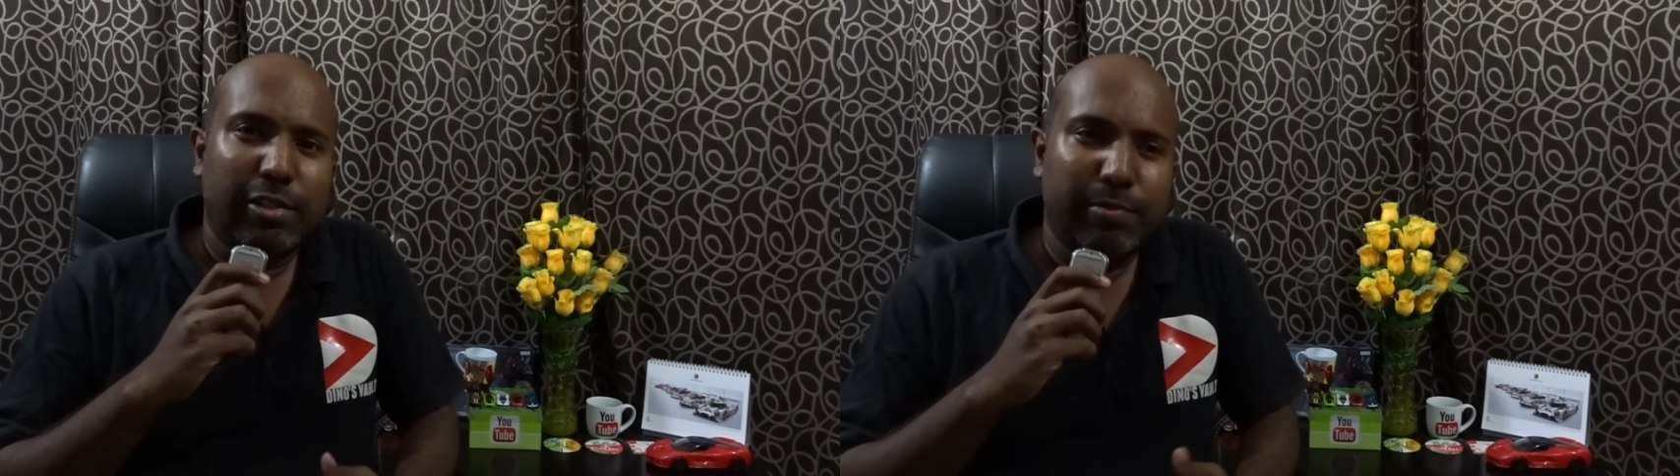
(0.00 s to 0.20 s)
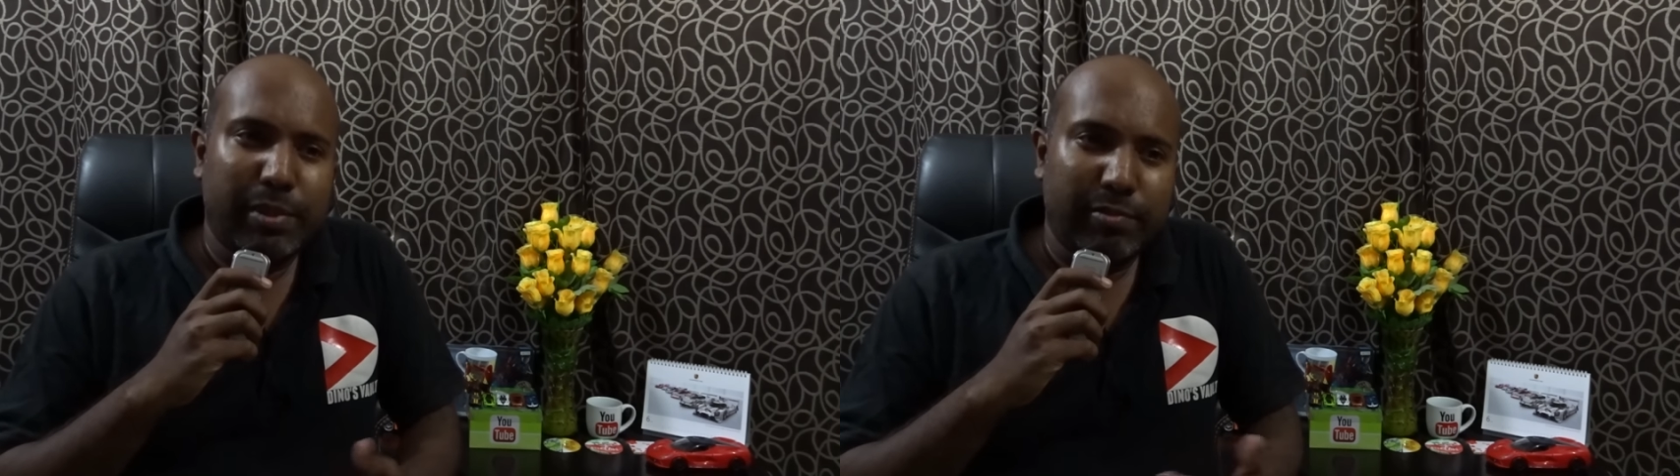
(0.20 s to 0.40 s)

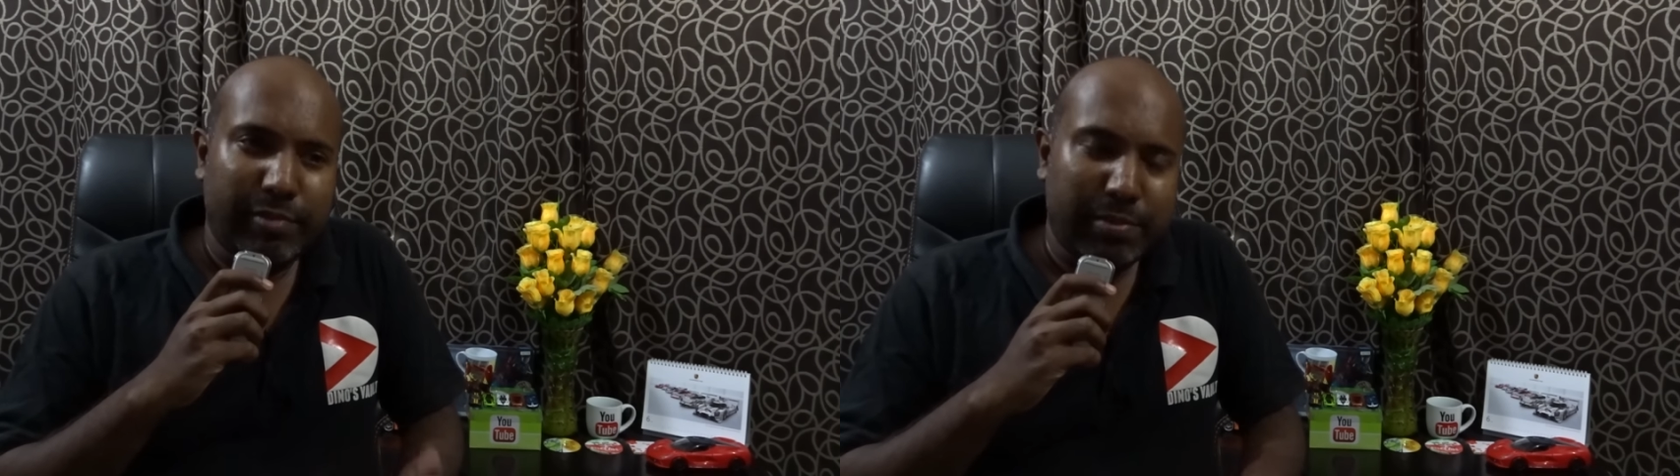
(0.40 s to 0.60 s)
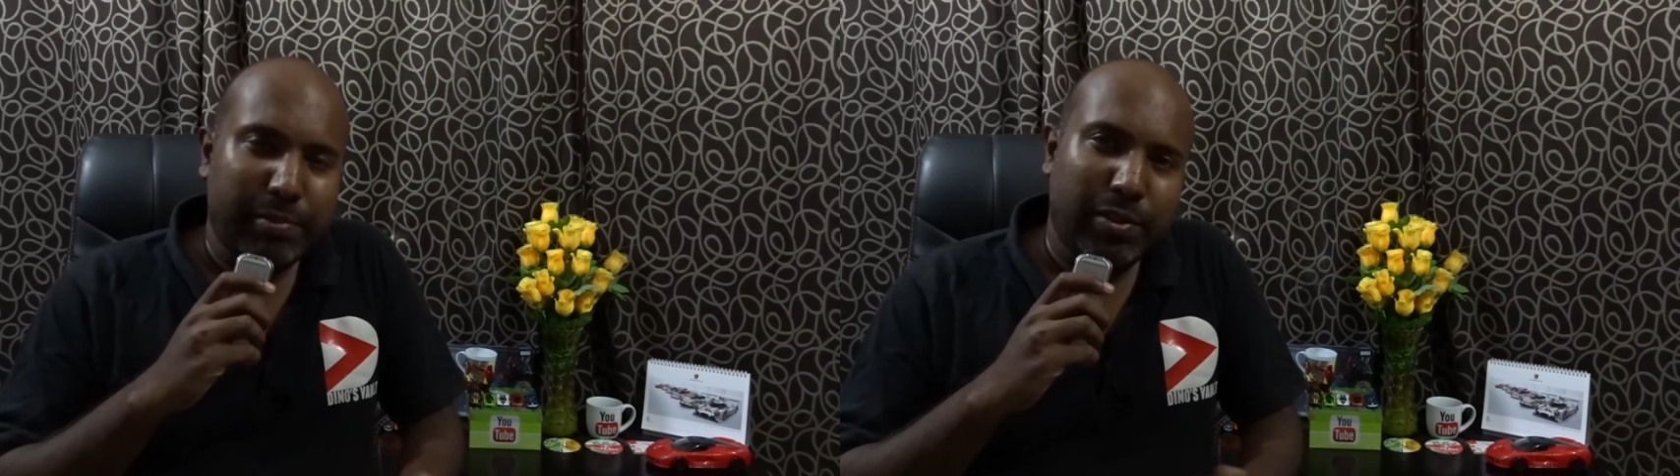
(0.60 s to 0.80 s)
You've
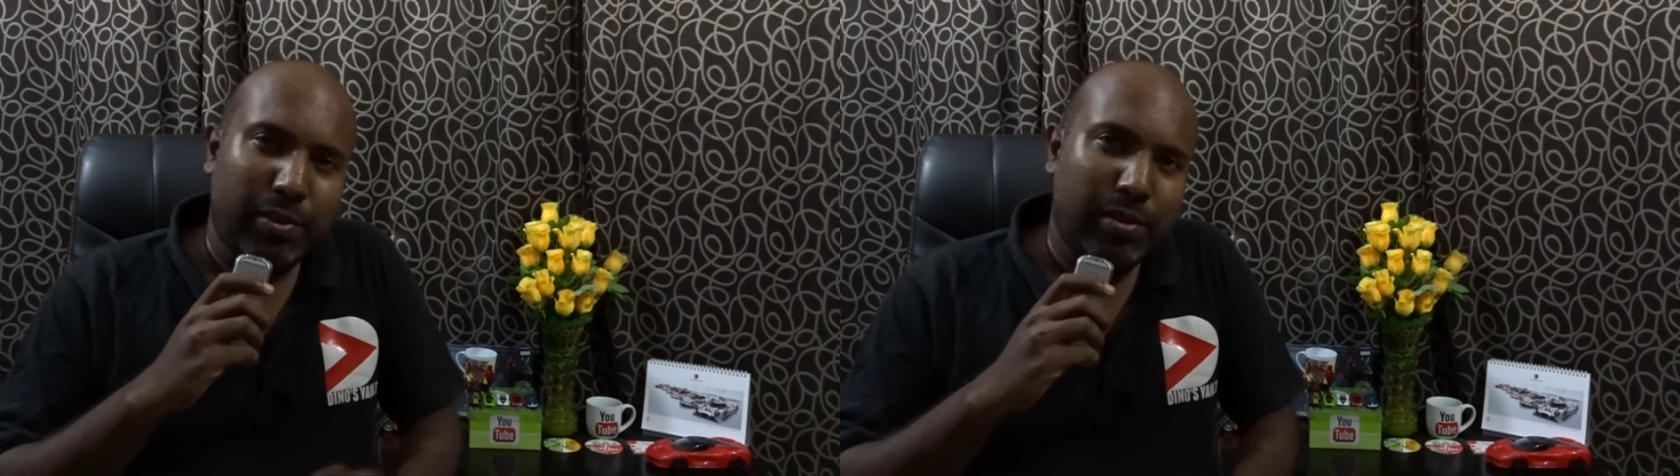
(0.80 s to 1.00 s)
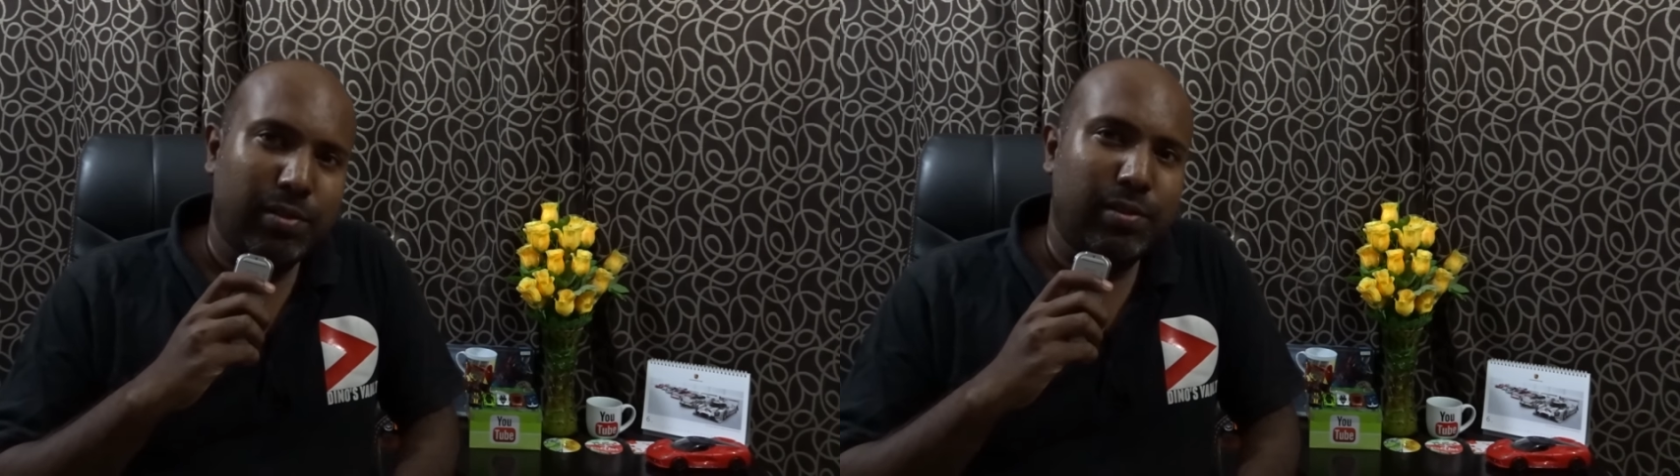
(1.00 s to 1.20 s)
been with me
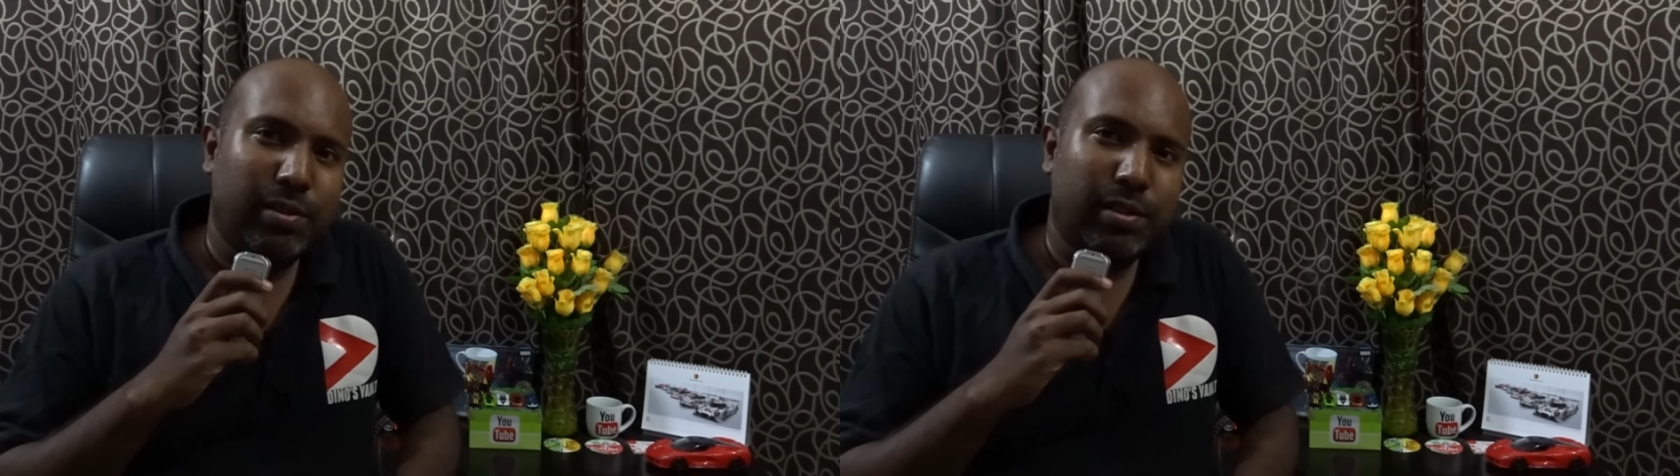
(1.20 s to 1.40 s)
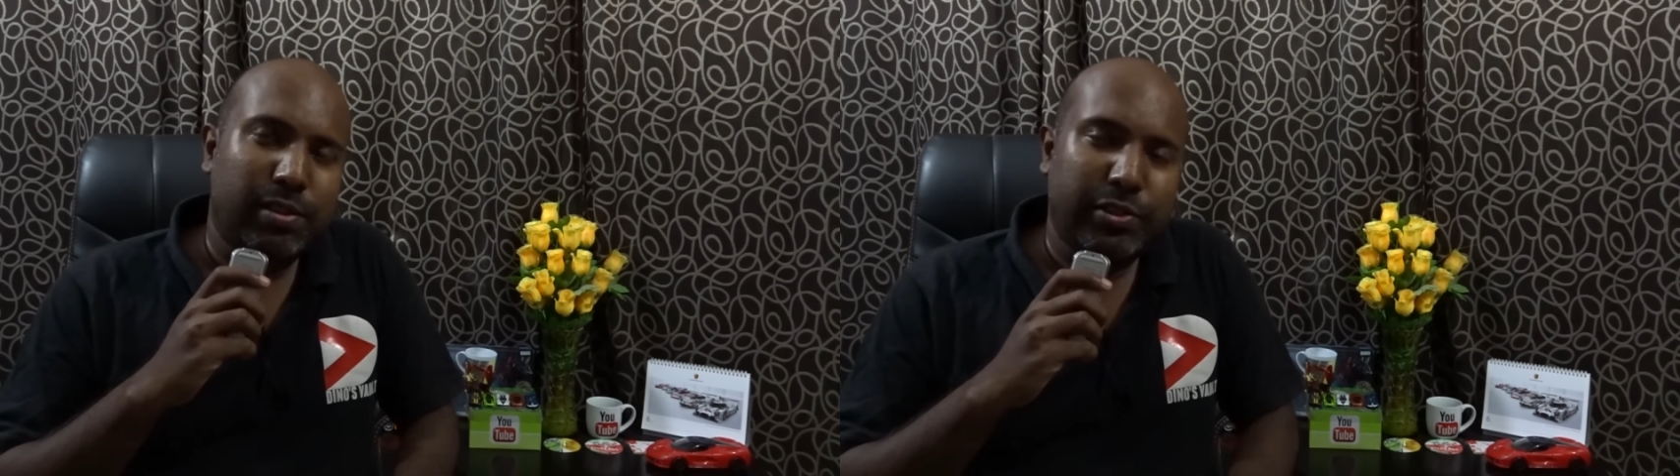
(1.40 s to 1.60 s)
all
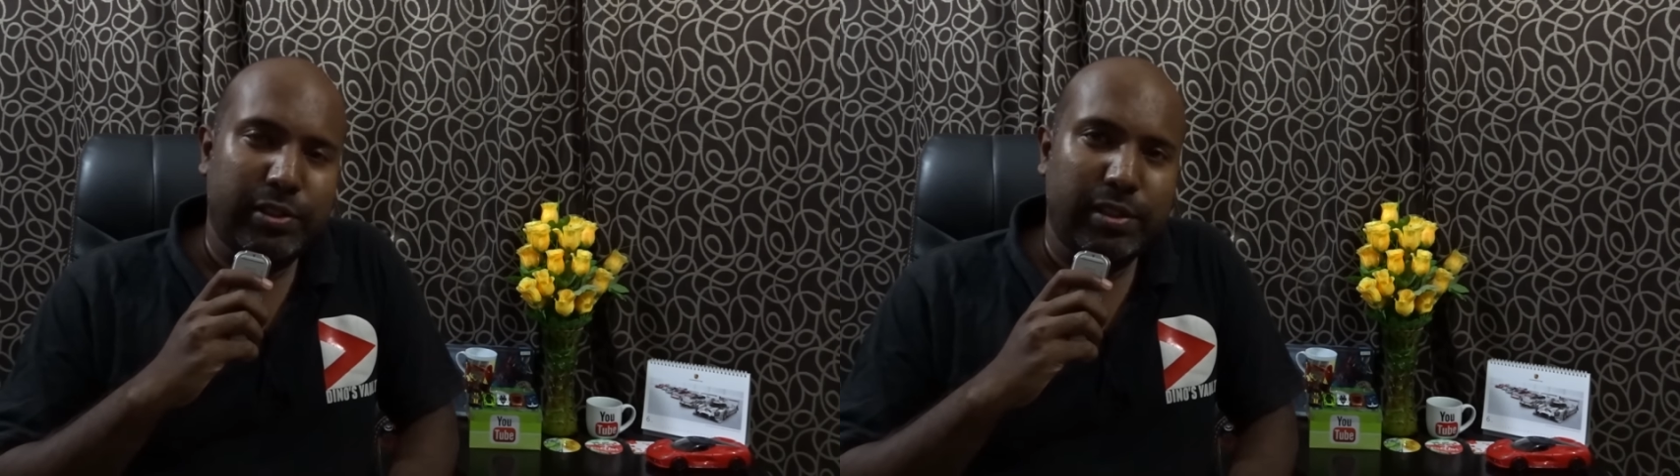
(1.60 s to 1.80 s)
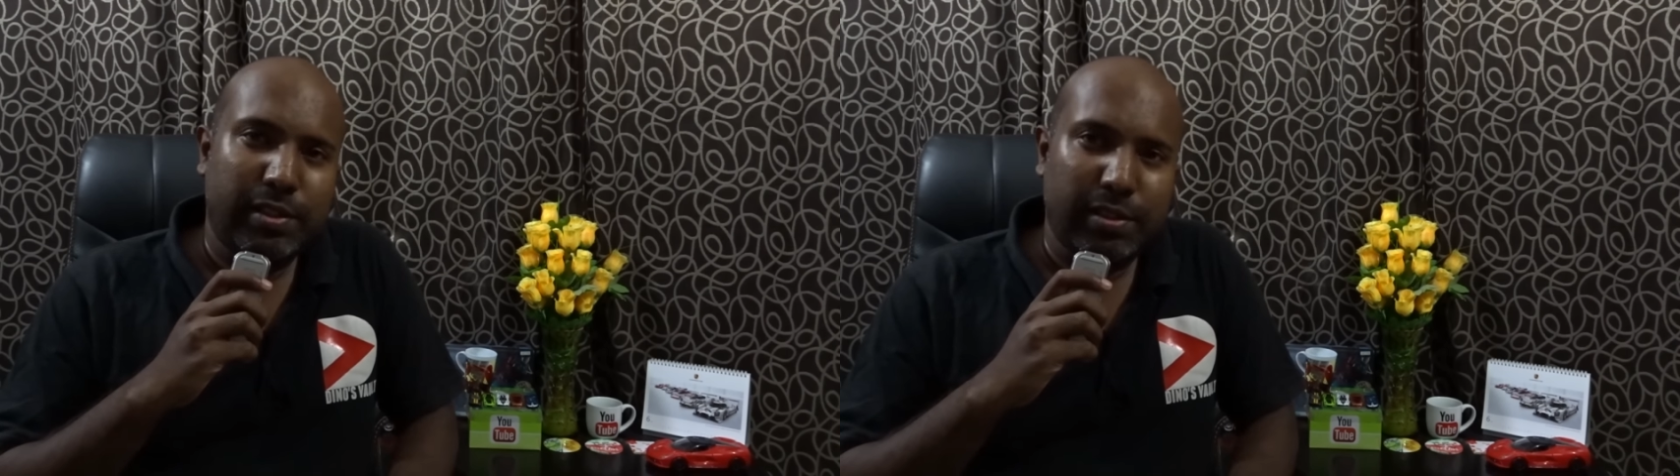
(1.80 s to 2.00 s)
along this
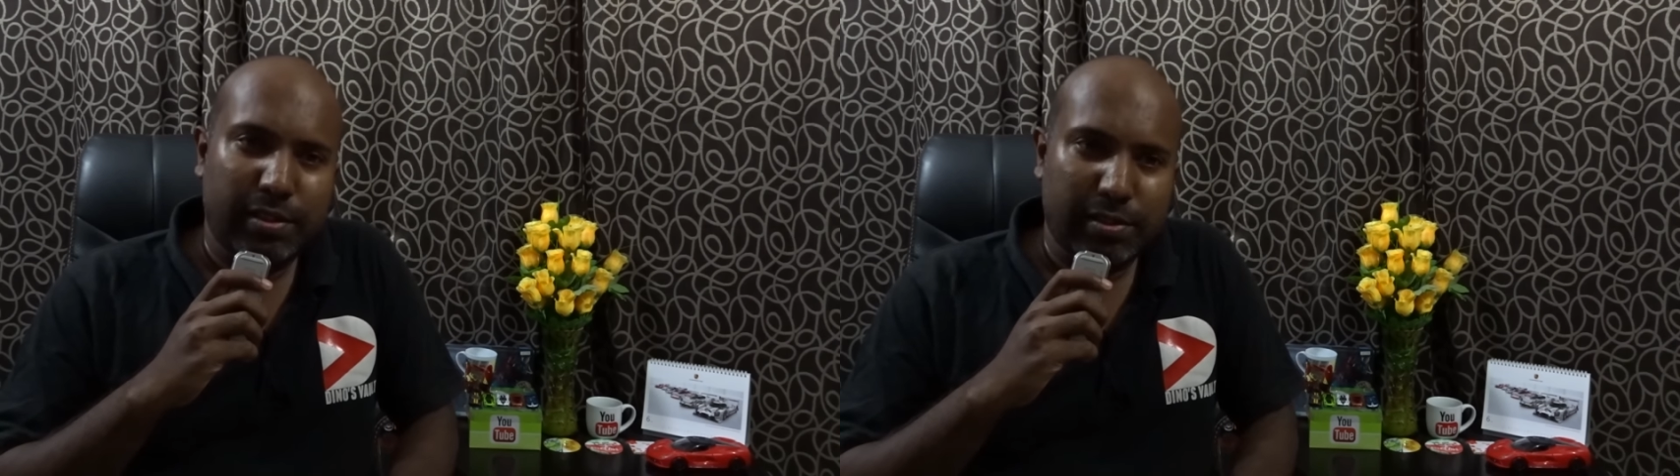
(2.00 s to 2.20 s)
journey.